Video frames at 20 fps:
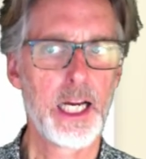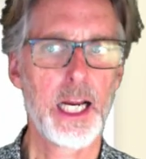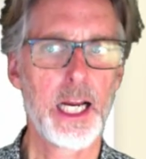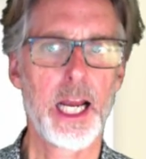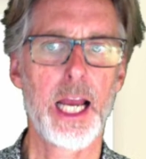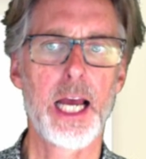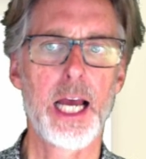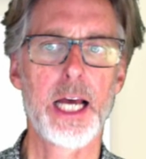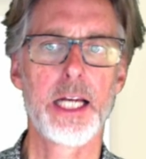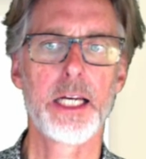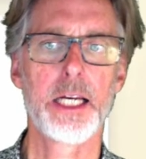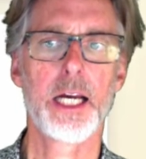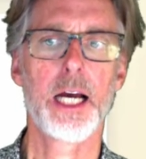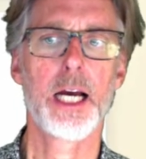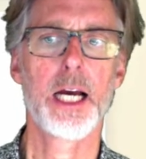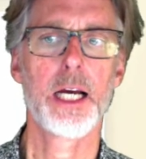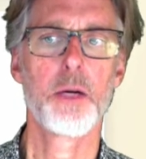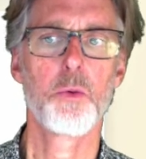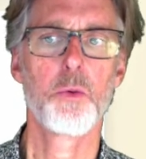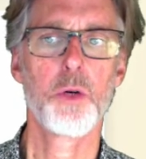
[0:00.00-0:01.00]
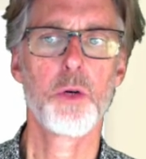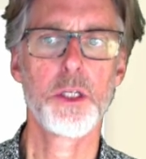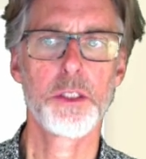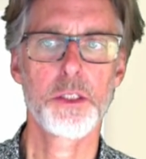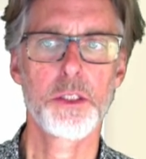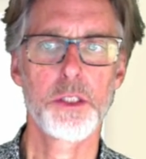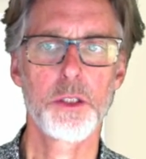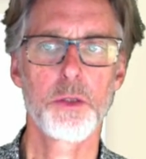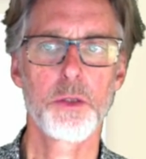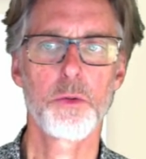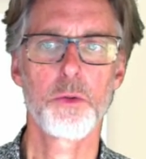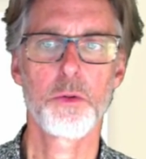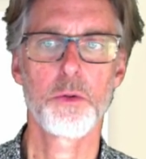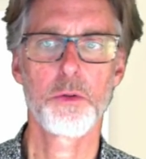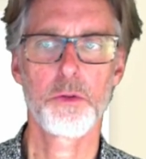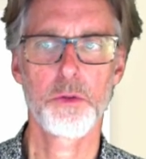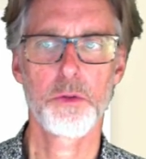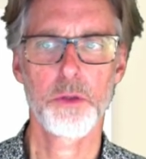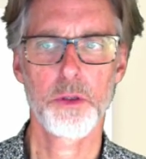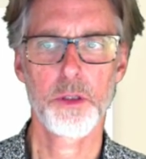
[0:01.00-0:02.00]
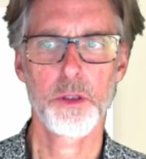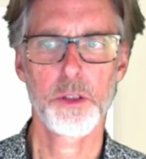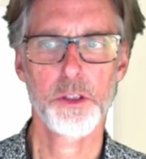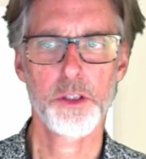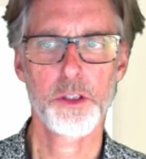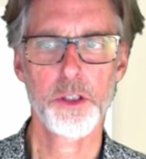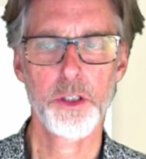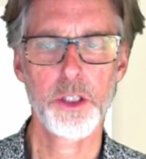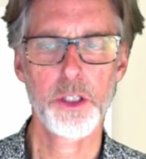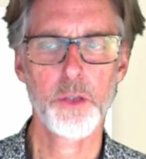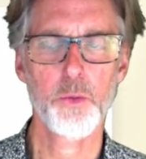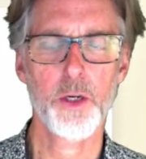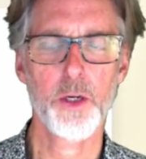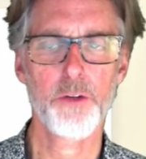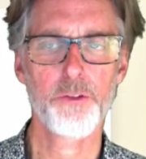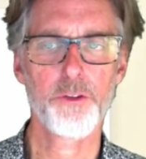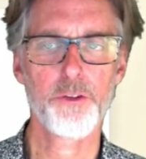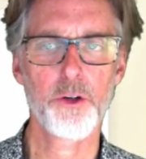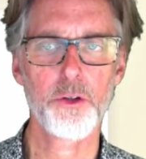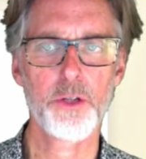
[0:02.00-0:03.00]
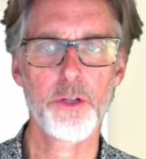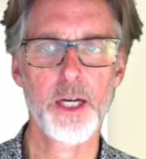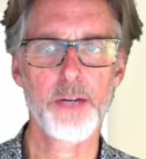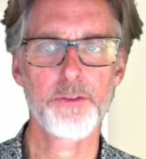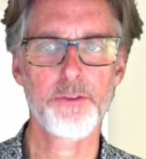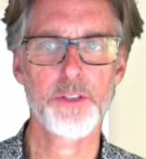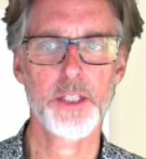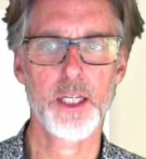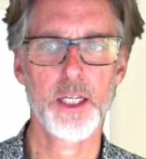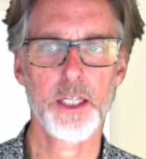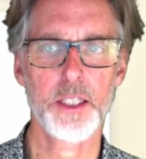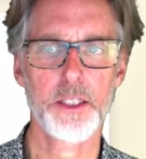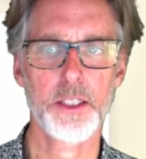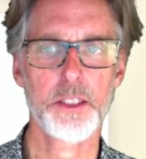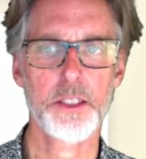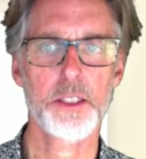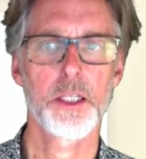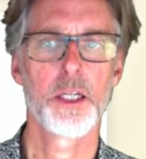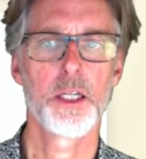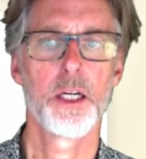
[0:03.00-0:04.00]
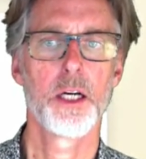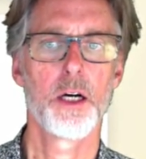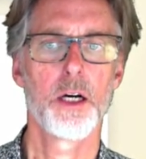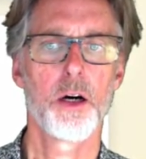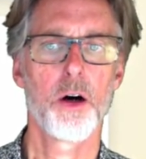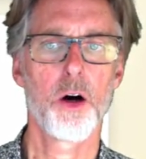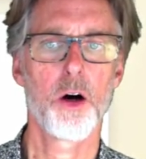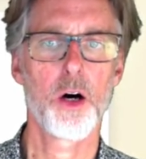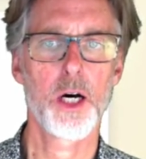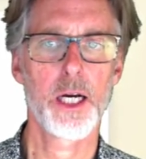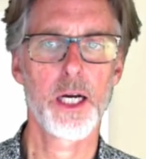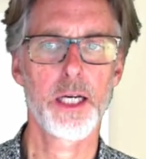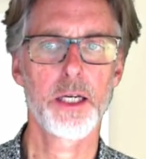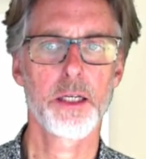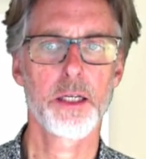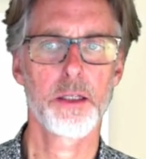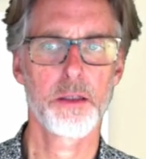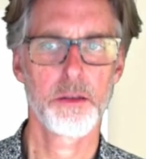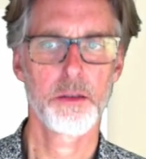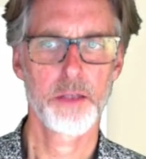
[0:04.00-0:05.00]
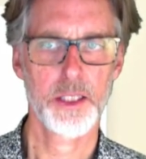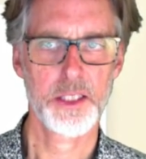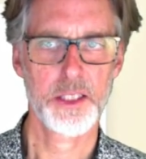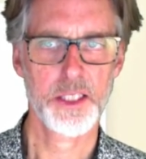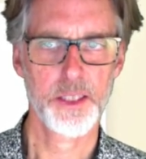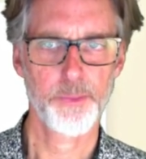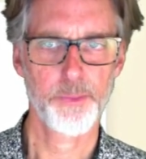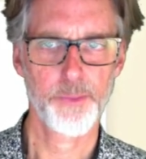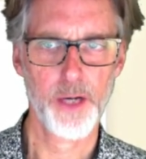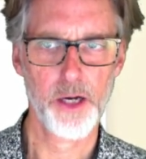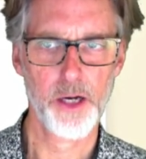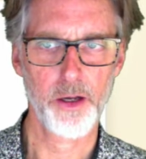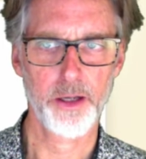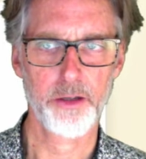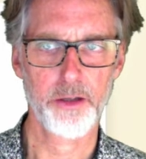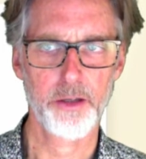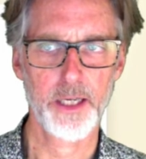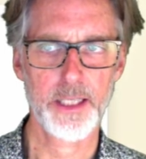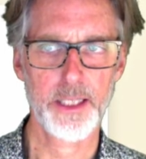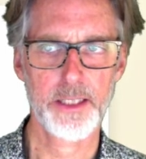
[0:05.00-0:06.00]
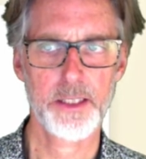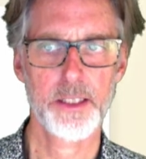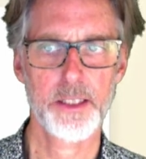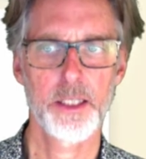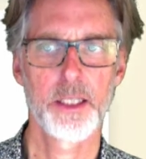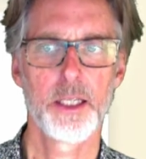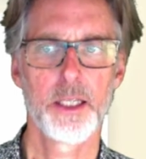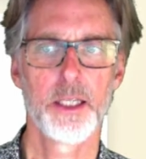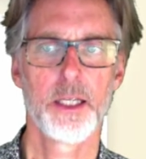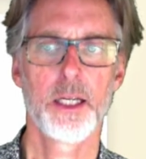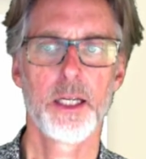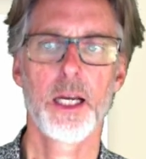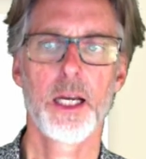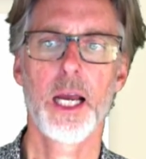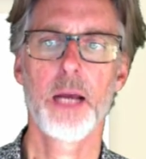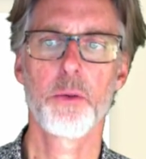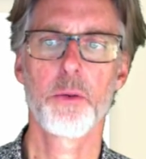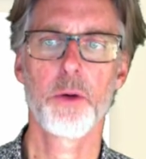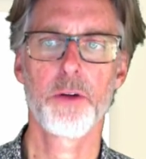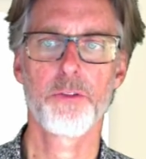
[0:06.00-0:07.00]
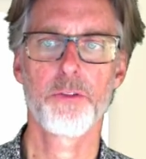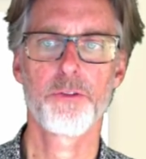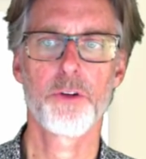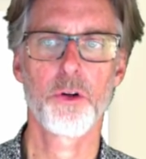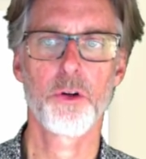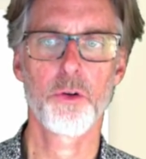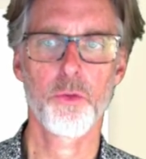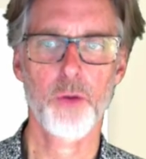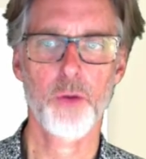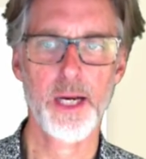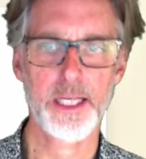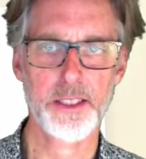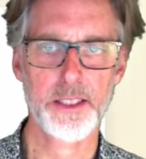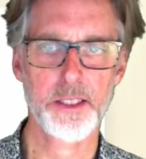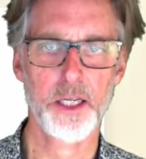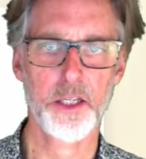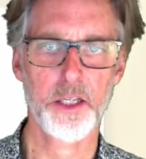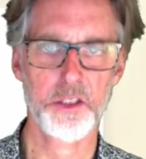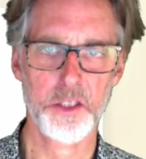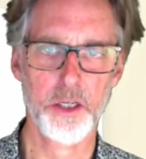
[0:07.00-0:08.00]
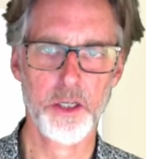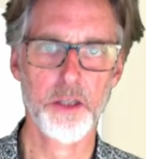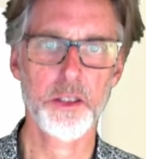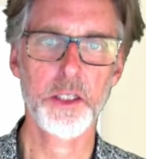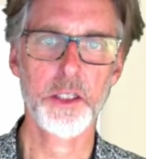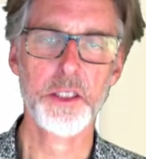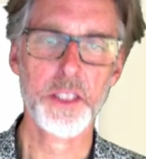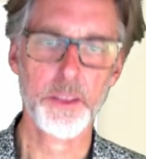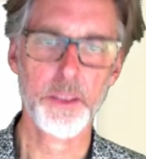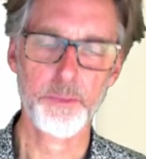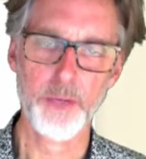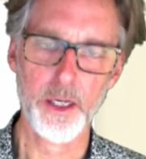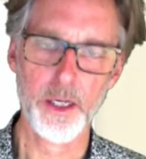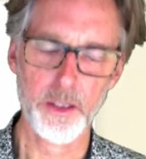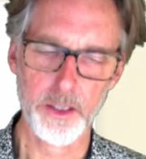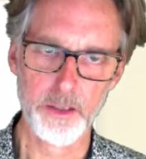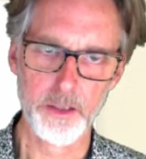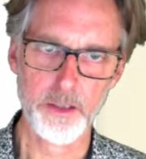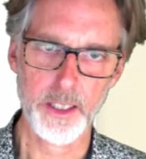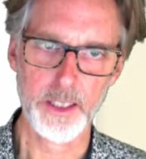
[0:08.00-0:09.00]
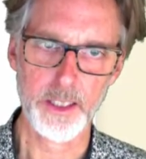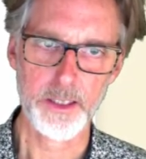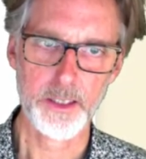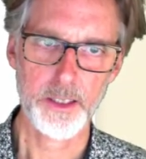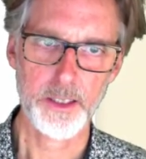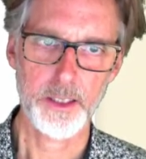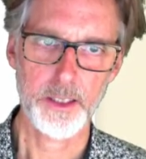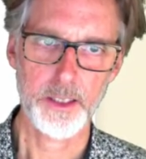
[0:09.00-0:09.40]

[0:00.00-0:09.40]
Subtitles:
And I want to show you what fold left does on this symbolic list and what fold right does on this symbolic list.